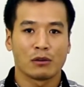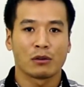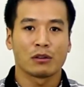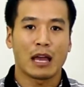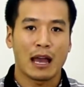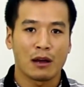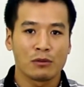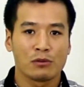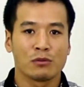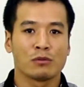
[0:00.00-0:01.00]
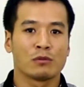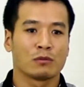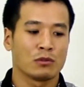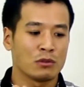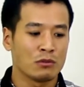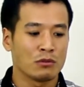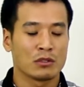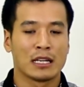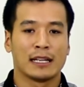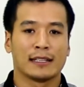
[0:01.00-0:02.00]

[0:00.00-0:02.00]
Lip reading: on how you use